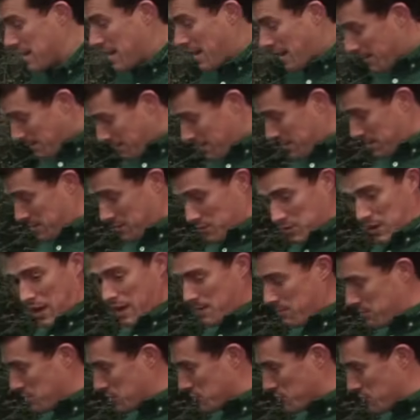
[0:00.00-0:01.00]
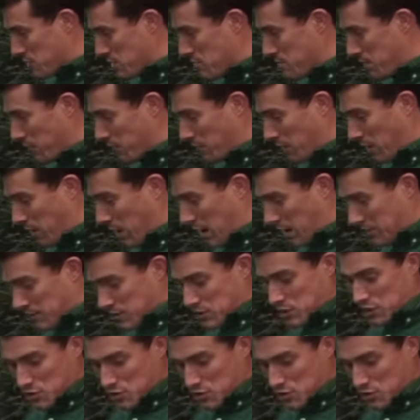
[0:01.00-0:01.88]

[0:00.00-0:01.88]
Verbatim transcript: I mean, look how much room I've got, and there's